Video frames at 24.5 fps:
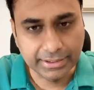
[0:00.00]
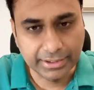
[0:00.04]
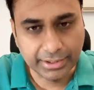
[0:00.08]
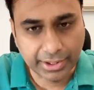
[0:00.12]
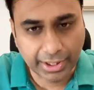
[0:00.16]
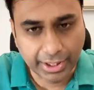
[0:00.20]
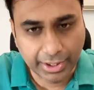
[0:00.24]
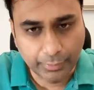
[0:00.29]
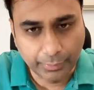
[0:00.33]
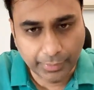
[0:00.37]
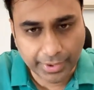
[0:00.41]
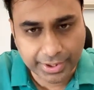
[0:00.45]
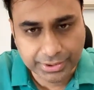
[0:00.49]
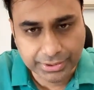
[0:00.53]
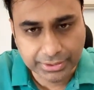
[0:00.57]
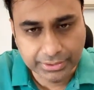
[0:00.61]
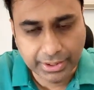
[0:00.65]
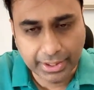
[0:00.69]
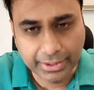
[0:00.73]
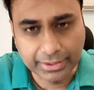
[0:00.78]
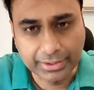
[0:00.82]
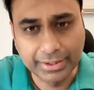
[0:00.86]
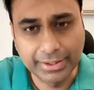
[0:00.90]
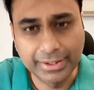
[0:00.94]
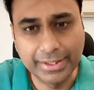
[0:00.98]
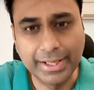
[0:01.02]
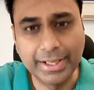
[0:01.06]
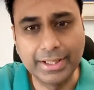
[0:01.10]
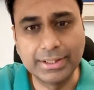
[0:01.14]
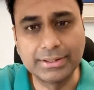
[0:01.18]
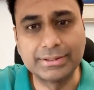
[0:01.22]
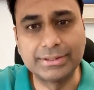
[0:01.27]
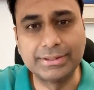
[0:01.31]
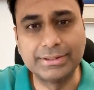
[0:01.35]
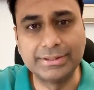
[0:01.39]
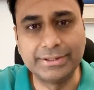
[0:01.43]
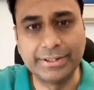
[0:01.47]
is the equation that
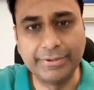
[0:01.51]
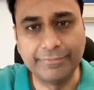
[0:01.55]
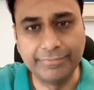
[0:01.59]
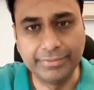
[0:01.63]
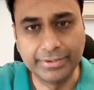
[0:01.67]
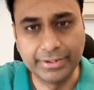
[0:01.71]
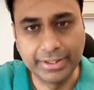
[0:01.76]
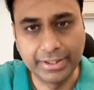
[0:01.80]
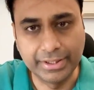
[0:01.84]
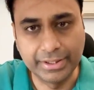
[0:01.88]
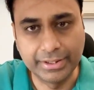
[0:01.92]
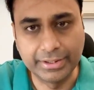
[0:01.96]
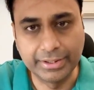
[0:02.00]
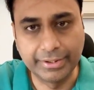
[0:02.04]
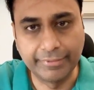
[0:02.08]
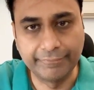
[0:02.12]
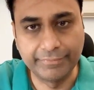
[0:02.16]
connects dividend,